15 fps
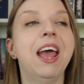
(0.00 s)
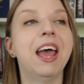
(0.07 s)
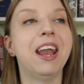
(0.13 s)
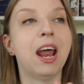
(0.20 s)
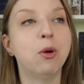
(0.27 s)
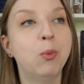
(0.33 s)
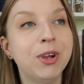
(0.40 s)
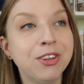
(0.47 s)
And
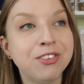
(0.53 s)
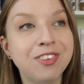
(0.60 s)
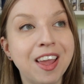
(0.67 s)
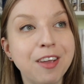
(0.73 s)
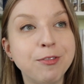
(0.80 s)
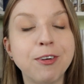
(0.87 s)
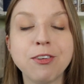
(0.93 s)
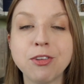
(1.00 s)
I will
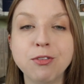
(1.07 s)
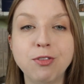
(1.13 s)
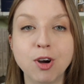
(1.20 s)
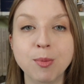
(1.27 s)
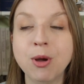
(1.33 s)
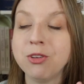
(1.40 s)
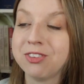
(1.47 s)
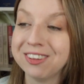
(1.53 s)
say first and
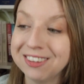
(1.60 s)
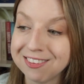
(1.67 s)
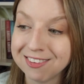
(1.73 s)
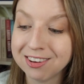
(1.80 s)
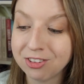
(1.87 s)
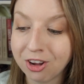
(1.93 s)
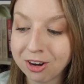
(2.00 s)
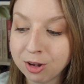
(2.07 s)
foremost that
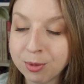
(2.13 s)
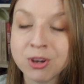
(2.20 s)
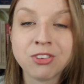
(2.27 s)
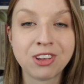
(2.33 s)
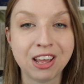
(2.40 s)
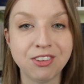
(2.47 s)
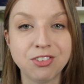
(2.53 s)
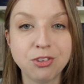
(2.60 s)
listening to
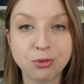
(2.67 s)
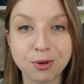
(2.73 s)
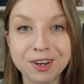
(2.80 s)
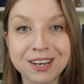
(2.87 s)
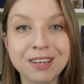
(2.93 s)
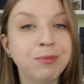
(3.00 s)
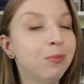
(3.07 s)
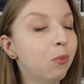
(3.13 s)
audiobooks counts as
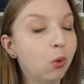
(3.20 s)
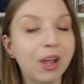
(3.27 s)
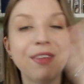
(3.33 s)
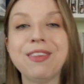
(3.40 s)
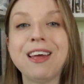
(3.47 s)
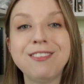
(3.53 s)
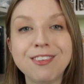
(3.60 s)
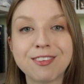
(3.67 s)
reading. We'll
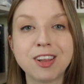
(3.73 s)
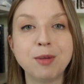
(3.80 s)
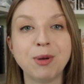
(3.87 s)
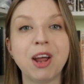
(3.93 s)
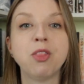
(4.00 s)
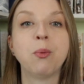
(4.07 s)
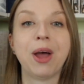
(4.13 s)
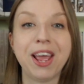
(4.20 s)
get that disclaimer
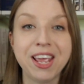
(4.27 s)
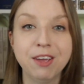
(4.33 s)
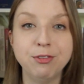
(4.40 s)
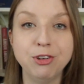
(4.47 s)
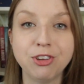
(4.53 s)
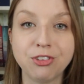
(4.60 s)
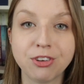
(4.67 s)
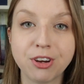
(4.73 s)
out of the way. If
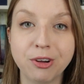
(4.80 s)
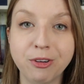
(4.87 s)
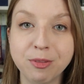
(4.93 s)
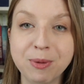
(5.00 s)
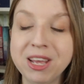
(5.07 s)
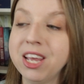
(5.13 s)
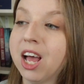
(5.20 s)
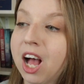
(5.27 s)
you disagree with
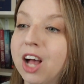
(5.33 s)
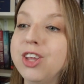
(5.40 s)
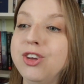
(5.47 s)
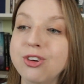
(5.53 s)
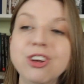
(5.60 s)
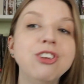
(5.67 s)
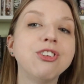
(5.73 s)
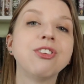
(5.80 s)
me, uh,
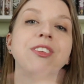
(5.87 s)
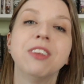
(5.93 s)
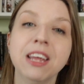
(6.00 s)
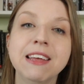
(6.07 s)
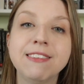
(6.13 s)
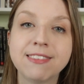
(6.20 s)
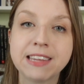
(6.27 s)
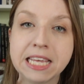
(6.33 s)
you can just
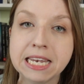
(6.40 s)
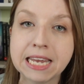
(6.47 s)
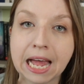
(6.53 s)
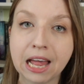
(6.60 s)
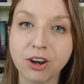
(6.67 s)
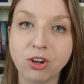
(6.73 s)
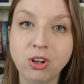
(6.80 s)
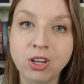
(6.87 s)

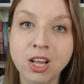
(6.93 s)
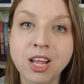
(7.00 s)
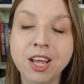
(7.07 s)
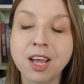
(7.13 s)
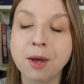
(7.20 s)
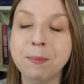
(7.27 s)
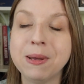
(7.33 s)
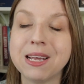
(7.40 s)
skedaddle
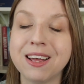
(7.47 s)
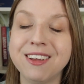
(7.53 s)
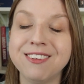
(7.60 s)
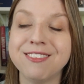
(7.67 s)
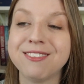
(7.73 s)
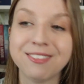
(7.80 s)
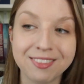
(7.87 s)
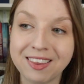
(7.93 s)

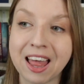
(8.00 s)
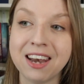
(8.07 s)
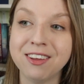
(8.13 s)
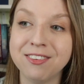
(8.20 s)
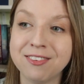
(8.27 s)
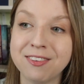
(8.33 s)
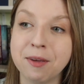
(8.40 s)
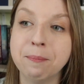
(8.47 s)
because that
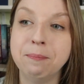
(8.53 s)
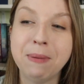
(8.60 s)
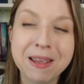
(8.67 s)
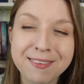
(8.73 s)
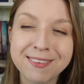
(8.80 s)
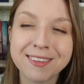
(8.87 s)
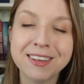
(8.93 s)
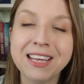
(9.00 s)
is
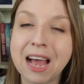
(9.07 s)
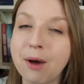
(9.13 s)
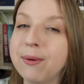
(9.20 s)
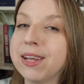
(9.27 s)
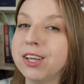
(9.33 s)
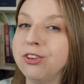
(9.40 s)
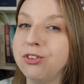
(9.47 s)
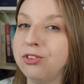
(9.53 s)
basically how
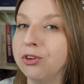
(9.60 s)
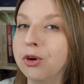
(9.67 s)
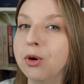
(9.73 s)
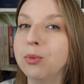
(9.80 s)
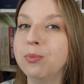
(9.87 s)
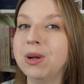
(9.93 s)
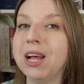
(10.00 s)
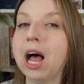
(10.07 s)
I
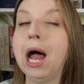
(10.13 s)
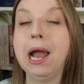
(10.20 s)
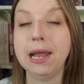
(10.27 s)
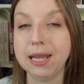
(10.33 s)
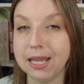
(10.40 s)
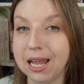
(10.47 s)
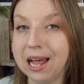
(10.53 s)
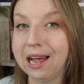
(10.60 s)
consume a
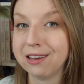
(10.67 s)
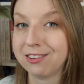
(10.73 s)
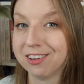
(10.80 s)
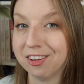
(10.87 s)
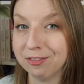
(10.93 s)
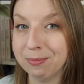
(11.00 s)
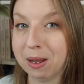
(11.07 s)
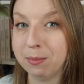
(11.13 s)
lot
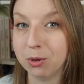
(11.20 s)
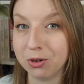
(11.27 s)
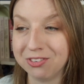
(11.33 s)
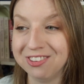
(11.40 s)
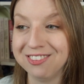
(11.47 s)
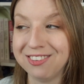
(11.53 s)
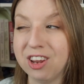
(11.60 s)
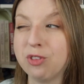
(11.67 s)
of my books
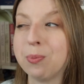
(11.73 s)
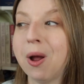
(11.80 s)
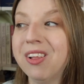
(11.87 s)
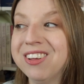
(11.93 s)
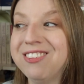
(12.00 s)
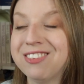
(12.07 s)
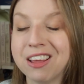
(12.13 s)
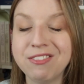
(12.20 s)
these days.
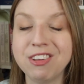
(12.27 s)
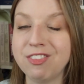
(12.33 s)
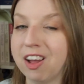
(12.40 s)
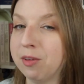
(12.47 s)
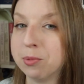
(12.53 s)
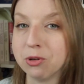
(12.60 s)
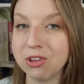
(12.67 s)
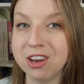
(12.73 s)
Probably
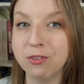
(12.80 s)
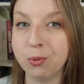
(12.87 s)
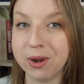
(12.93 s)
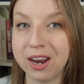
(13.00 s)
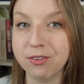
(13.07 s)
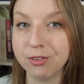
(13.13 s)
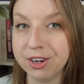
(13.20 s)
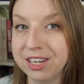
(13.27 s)
75% of what
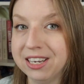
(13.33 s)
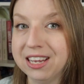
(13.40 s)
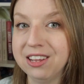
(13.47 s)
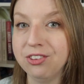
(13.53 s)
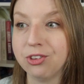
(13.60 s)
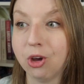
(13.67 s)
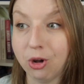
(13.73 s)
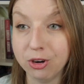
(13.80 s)
I read
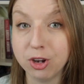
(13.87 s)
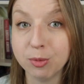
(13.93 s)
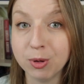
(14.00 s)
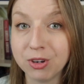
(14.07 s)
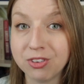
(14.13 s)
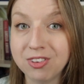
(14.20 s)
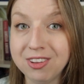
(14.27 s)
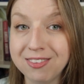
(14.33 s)
is
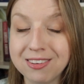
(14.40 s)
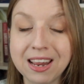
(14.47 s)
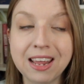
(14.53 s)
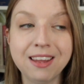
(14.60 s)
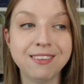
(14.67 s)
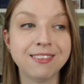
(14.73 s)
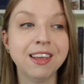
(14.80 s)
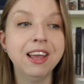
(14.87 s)
audiobooks these
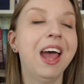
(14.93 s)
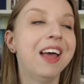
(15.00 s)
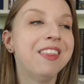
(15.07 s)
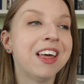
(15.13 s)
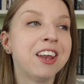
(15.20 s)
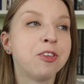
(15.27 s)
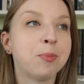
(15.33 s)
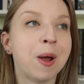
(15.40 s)
days, and
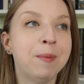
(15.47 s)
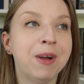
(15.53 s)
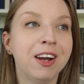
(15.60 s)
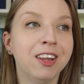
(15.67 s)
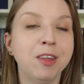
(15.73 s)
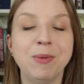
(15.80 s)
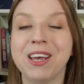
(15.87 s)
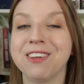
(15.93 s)
that is
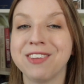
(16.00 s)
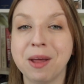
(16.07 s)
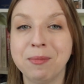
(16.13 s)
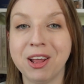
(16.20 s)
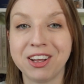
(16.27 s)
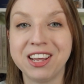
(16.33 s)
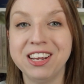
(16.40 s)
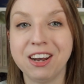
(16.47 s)
primarily because I'm
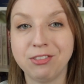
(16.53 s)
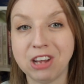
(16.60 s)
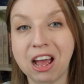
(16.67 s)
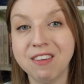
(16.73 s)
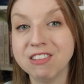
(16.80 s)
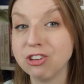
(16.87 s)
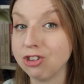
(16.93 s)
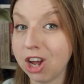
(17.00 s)
lucky enough to
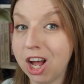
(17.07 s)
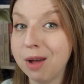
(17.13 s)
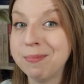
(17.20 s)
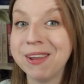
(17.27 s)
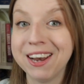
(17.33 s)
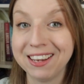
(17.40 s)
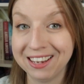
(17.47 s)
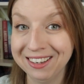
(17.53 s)
have a job
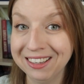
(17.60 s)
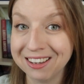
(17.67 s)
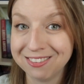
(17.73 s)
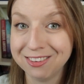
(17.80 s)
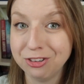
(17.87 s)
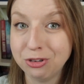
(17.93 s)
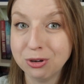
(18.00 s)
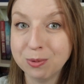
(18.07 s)
that I can
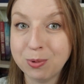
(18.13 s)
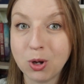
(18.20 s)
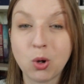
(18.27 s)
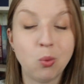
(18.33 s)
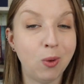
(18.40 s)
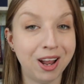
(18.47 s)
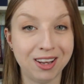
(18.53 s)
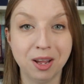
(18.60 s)
listen to a
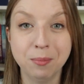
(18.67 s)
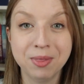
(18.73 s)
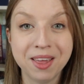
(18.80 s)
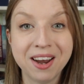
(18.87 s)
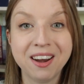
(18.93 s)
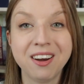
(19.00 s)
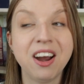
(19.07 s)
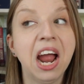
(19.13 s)
book while I'm
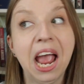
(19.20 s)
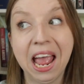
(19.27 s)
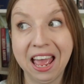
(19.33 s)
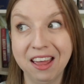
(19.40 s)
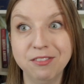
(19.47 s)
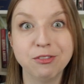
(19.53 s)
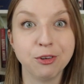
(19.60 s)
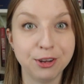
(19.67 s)
there
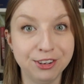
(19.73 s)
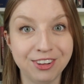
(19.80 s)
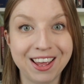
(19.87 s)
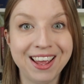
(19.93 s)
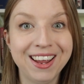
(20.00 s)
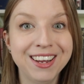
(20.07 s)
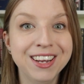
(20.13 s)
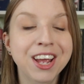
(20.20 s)
every
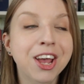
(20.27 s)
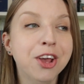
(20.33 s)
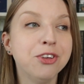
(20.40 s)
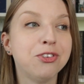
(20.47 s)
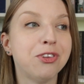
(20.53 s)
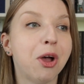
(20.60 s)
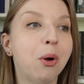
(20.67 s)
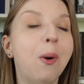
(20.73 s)
day.
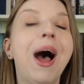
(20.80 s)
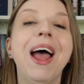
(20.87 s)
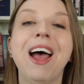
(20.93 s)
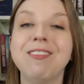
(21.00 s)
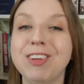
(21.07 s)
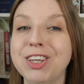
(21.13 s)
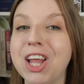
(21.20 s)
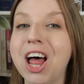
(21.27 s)
So I
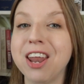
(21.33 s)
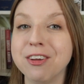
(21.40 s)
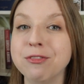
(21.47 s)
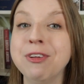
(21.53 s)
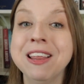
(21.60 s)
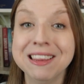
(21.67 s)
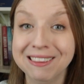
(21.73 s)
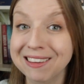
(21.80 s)
have a lot
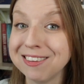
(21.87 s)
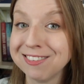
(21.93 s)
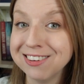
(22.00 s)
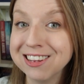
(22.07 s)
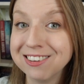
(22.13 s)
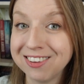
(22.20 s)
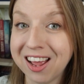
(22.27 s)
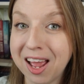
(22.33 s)
of
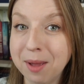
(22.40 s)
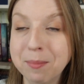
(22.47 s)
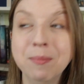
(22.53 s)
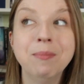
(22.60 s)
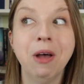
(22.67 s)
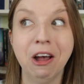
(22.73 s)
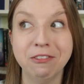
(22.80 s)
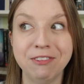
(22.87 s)
listening time
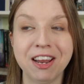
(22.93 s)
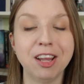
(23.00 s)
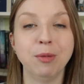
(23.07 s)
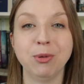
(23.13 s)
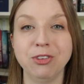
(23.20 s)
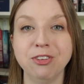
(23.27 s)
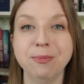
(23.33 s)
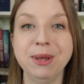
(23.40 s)

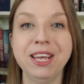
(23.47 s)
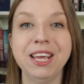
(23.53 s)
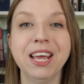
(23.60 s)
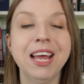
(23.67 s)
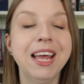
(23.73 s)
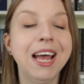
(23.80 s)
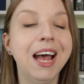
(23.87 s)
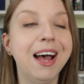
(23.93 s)
available to me.
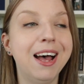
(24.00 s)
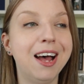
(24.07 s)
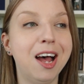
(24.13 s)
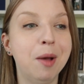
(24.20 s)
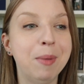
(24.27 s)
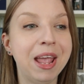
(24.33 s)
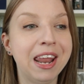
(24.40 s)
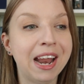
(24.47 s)

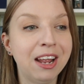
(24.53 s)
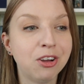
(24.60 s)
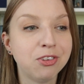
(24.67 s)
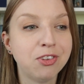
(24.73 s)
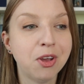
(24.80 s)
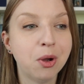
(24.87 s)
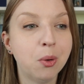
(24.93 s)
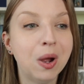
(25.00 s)
Um, and I
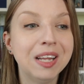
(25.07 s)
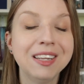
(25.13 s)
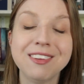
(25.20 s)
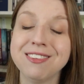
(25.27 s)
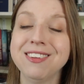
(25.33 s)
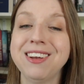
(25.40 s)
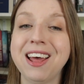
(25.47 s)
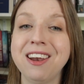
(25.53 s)
also
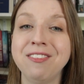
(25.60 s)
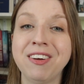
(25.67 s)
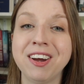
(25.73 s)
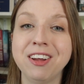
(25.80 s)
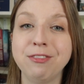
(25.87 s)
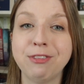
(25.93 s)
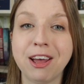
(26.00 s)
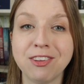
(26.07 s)
listen at a
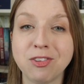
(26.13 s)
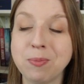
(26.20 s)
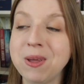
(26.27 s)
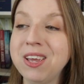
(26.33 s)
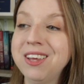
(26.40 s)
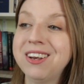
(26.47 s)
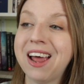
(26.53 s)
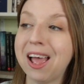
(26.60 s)
very fast
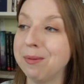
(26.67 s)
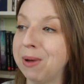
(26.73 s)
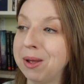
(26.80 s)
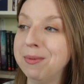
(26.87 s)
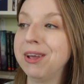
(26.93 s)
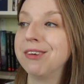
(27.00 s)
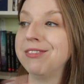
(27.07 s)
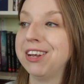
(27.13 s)
speed. I might
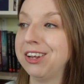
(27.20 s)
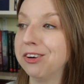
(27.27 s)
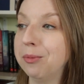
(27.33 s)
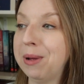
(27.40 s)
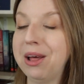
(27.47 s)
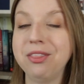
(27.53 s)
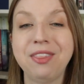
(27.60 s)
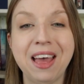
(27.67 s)
make a video
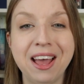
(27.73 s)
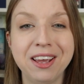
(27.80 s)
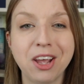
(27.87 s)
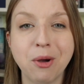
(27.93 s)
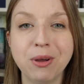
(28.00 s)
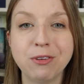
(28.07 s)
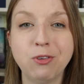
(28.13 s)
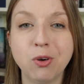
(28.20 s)
about that
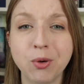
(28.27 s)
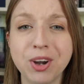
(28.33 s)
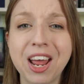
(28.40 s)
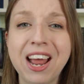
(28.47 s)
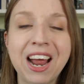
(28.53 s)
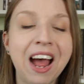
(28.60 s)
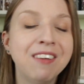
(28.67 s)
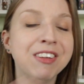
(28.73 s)
going forward.
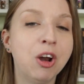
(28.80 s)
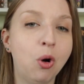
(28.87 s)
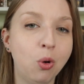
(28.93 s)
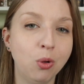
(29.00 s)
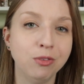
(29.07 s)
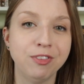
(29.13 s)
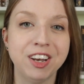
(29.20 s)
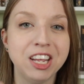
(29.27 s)
I have an
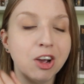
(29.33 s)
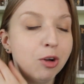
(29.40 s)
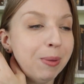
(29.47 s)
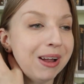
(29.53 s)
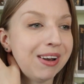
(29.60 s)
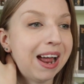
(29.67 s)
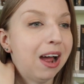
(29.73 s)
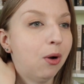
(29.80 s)
old video
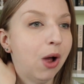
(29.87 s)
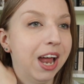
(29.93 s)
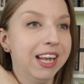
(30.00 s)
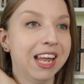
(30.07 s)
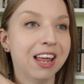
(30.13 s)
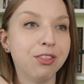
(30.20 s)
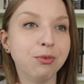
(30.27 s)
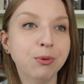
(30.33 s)
about how I
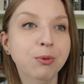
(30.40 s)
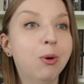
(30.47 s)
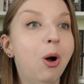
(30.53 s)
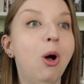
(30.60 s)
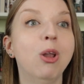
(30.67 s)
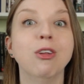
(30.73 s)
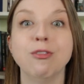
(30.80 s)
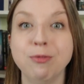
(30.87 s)
get through
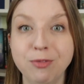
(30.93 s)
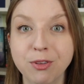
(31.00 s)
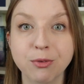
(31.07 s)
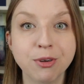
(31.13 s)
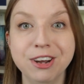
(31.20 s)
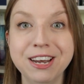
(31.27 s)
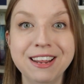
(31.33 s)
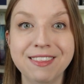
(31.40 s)
all of the
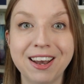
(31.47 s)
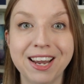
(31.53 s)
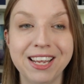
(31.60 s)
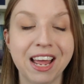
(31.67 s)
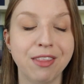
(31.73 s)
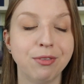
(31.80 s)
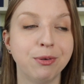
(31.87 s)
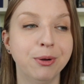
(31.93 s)
reading that I
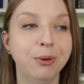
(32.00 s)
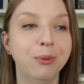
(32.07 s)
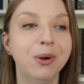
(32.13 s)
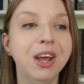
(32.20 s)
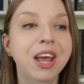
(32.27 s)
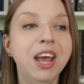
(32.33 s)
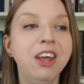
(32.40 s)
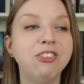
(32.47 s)
get through,
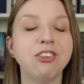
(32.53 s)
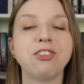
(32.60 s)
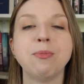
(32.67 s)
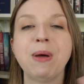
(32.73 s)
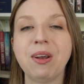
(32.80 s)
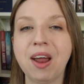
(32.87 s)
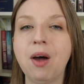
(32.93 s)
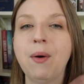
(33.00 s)
just
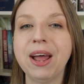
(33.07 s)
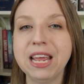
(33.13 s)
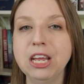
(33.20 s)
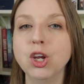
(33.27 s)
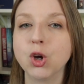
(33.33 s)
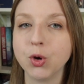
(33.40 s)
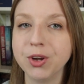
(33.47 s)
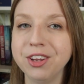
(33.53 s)
about how I
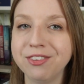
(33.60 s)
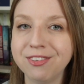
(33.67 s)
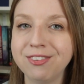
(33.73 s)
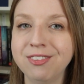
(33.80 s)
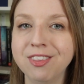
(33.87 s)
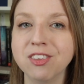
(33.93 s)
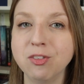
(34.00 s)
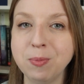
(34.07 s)

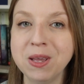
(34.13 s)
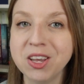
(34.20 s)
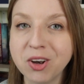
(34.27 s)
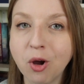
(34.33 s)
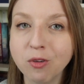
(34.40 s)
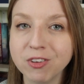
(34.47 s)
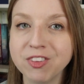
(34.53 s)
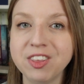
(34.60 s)
increase the speed
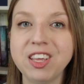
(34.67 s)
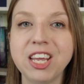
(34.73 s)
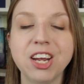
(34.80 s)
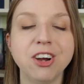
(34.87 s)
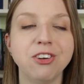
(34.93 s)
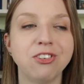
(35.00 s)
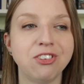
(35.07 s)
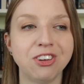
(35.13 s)
over the
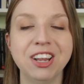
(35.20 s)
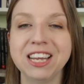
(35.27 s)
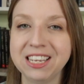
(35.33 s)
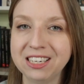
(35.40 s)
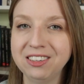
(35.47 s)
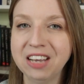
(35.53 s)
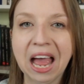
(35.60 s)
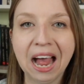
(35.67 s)
years to like
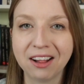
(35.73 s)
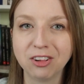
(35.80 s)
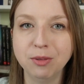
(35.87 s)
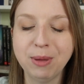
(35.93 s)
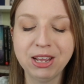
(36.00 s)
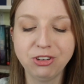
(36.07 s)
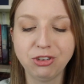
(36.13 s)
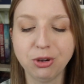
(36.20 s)

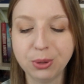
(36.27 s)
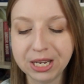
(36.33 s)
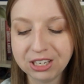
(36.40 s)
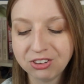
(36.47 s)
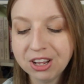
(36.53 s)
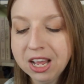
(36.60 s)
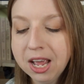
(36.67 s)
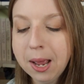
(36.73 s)
acclimate to
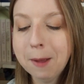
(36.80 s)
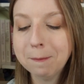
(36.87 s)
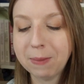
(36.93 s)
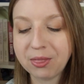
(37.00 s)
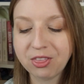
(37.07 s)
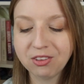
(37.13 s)
it, but